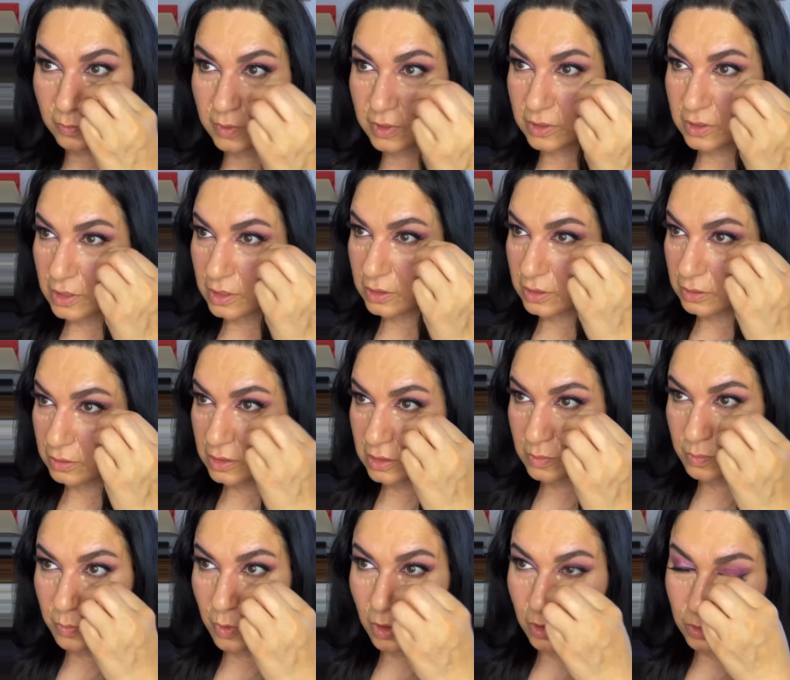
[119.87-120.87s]
with the
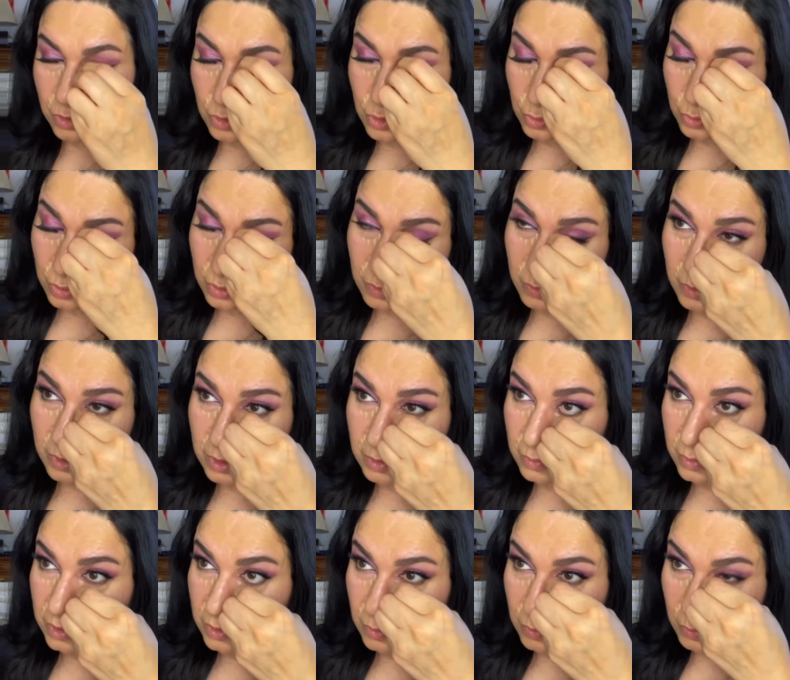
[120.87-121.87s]
sponge or
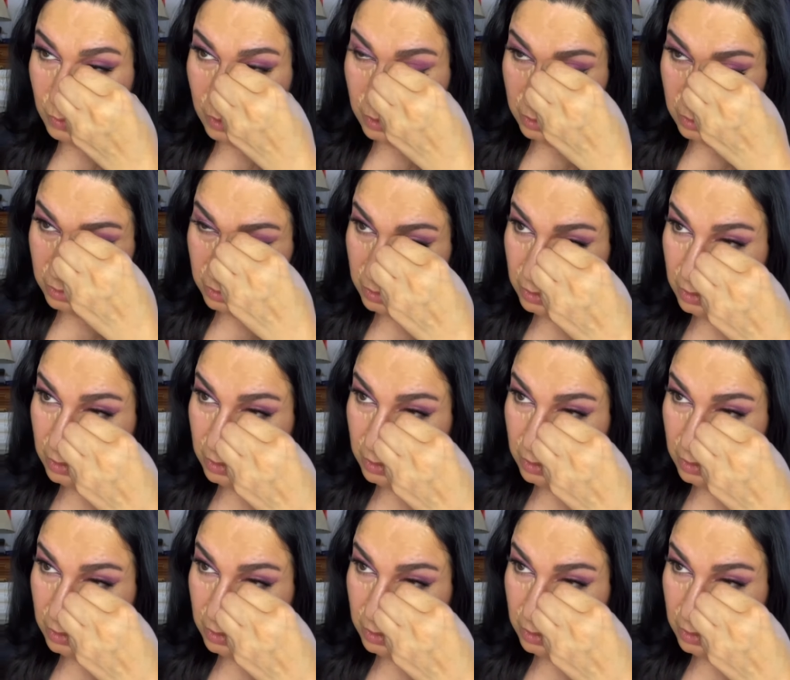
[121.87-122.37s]
whatever you want,